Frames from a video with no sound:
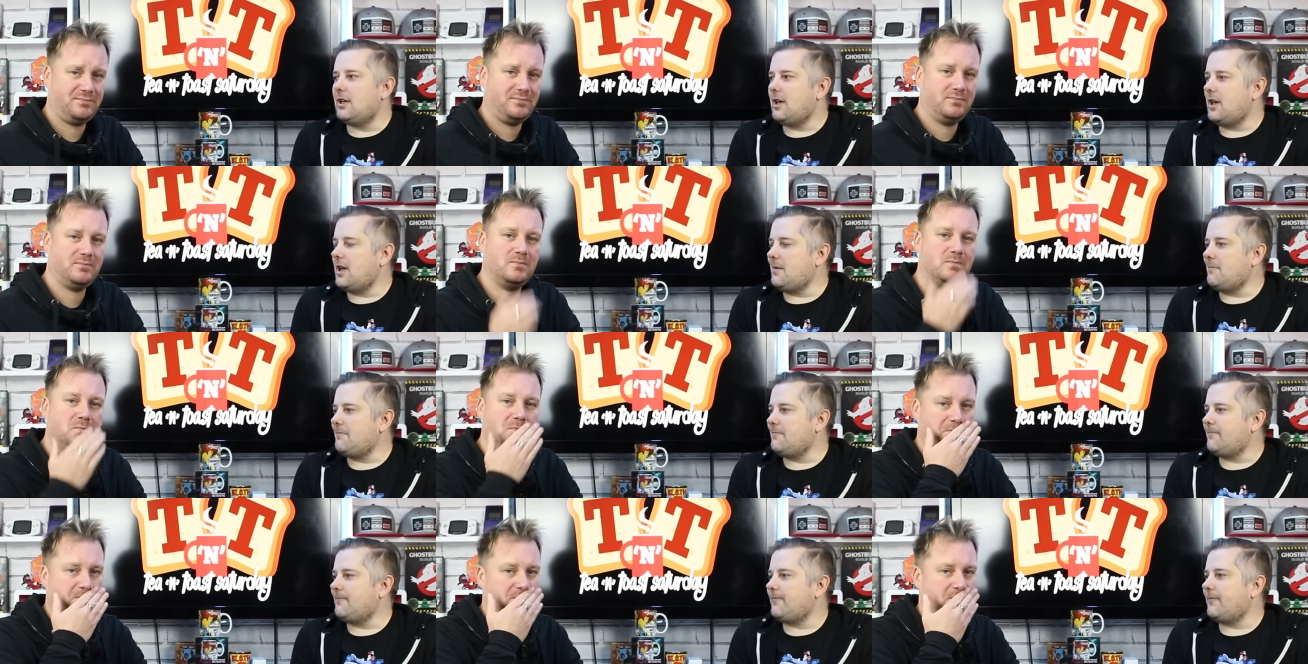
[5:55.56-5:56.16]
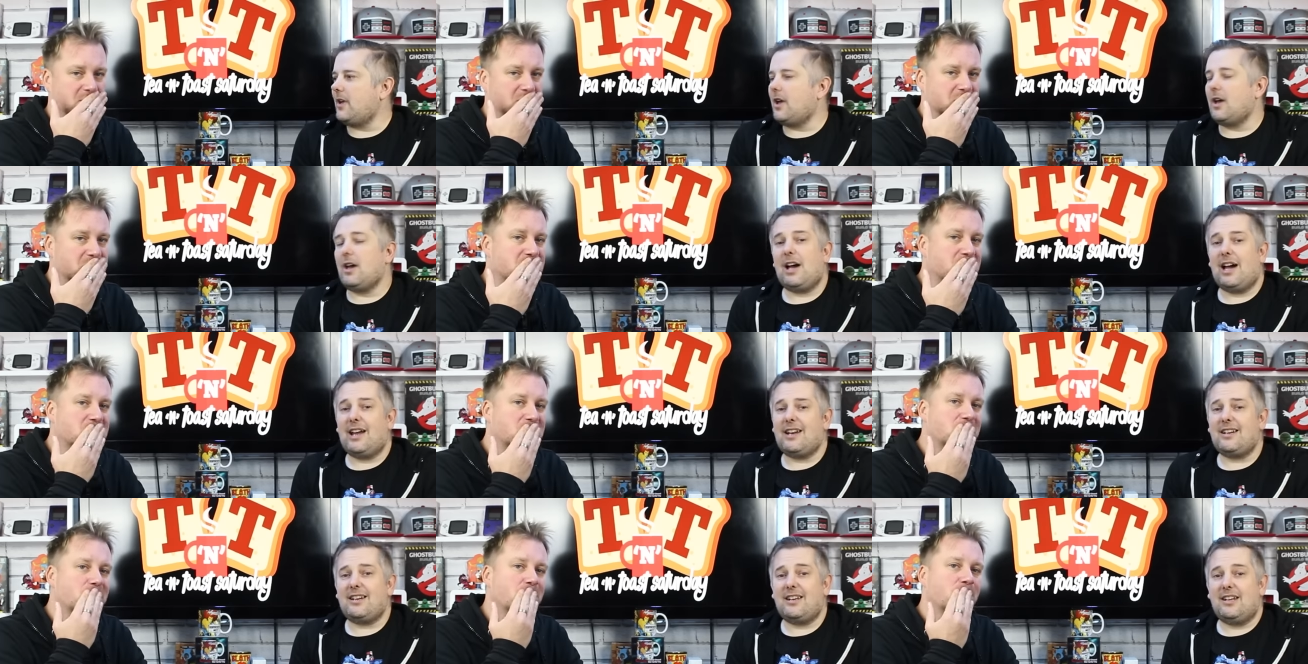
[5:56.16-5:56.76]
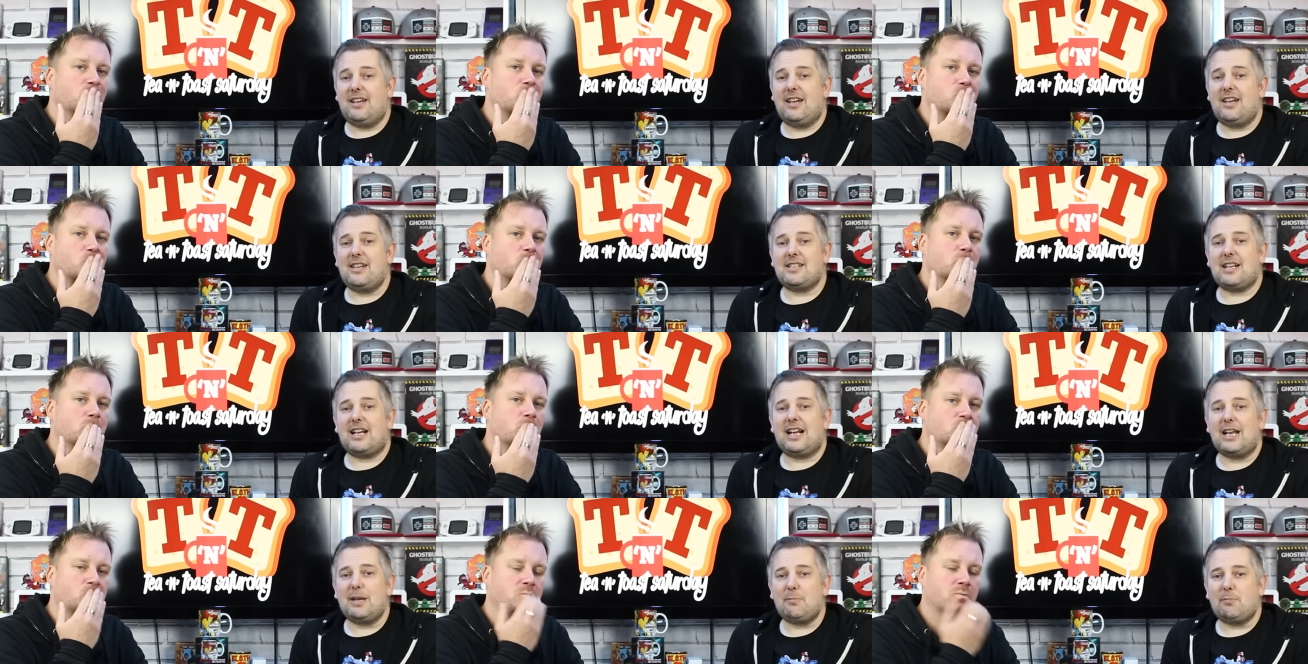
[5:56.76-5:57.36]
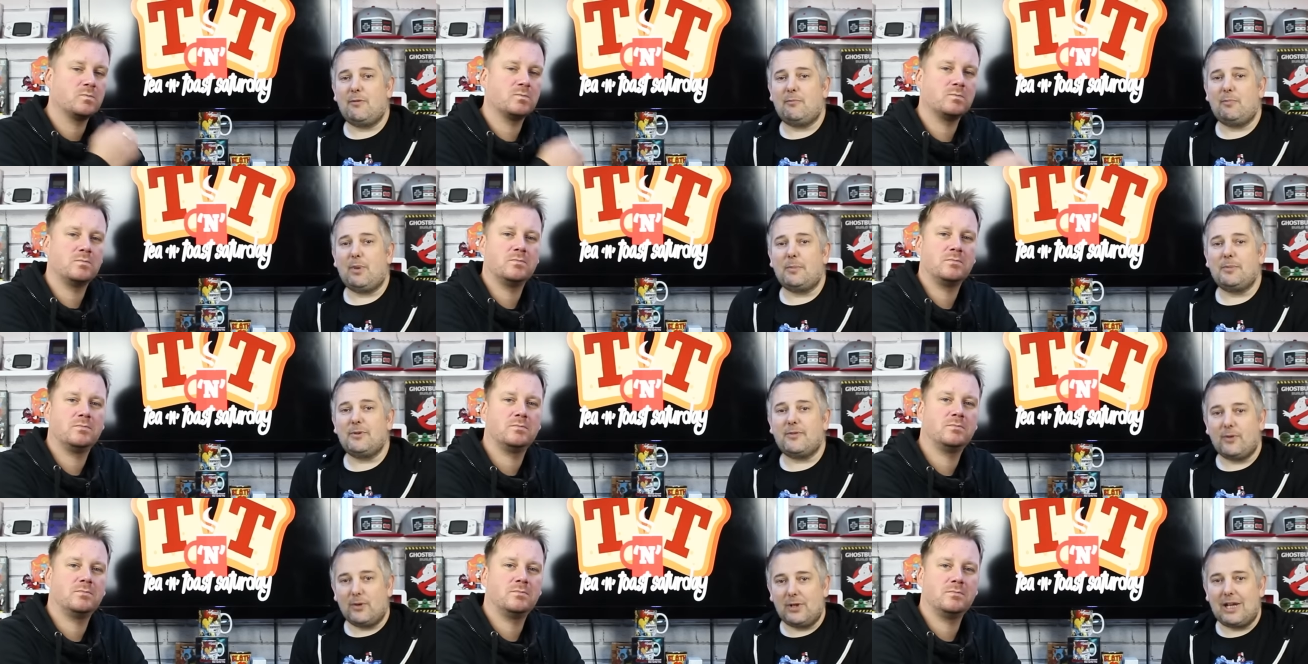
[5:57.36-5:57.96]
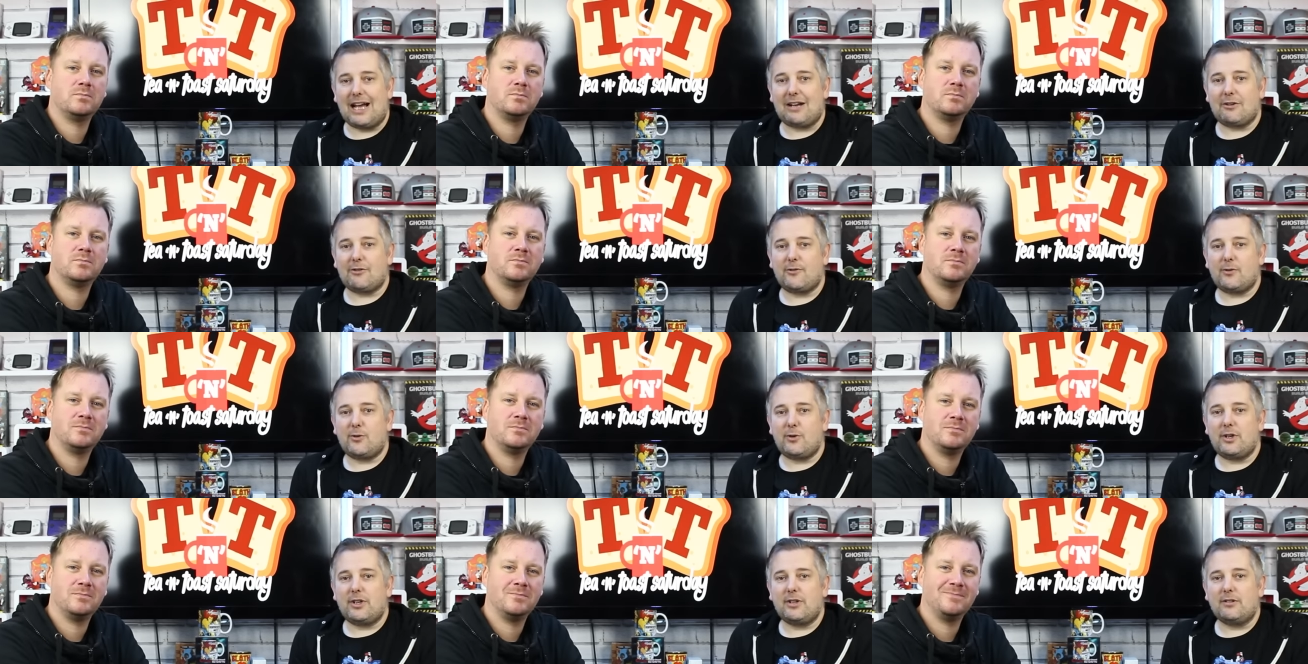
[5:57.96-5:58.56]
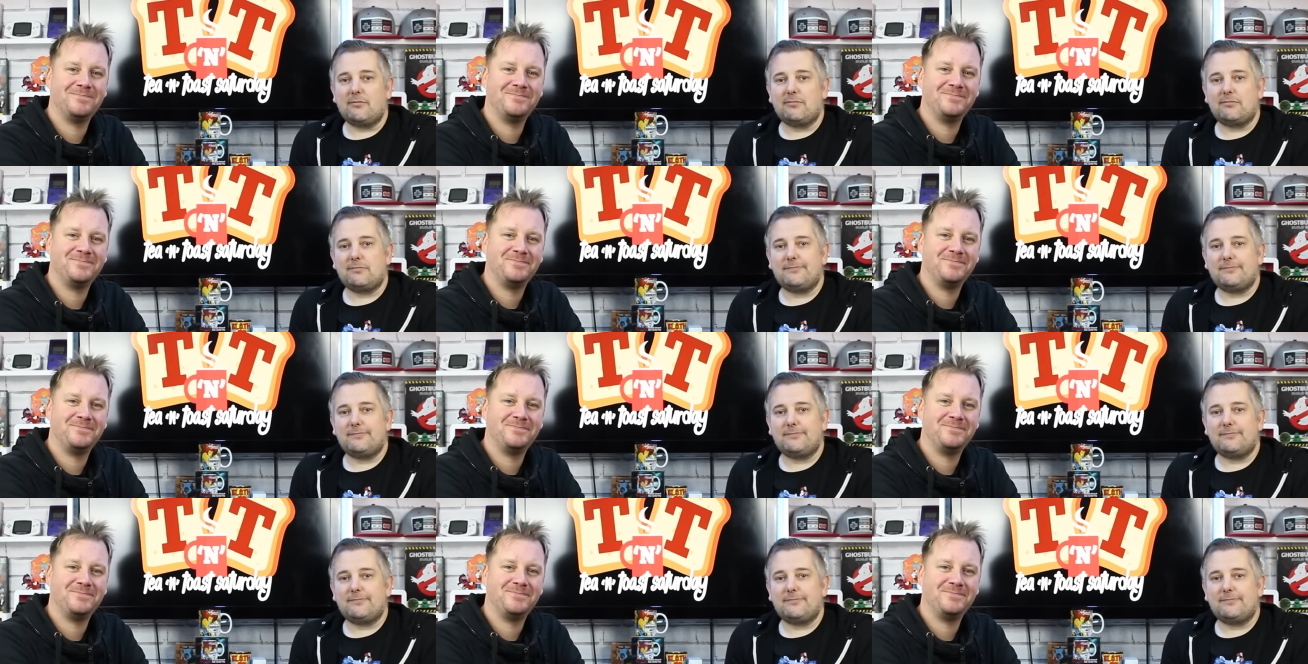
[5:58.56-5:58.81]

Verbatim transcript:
Speaker 1: Um, and here's a clip of Bob's Full House for you.